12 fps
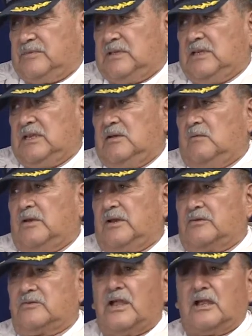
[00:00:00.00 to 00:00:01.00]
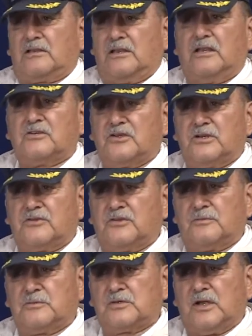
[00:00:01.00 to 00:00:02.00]
he didn't want to attract attention
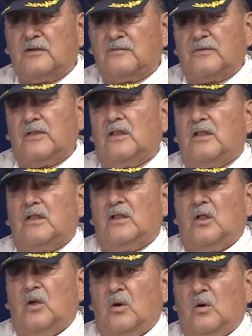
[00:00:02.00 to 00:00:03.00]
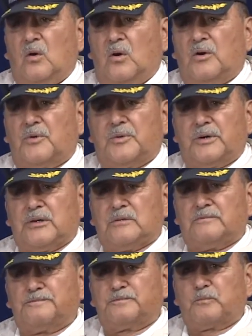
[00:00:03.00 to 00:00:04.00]
to himself or
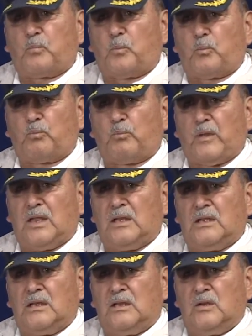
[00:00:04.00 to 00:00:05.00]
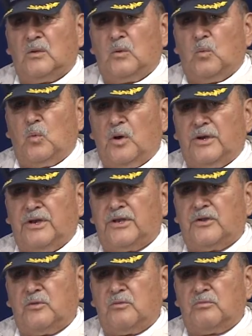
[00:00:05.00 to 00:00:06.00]
um,
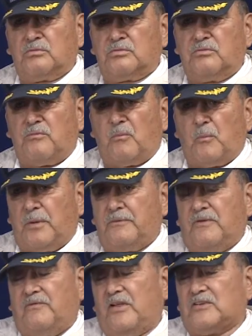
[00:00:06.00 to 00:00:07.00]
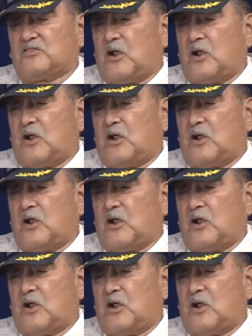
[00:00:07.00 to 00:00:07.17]
wanted to, maybe he felt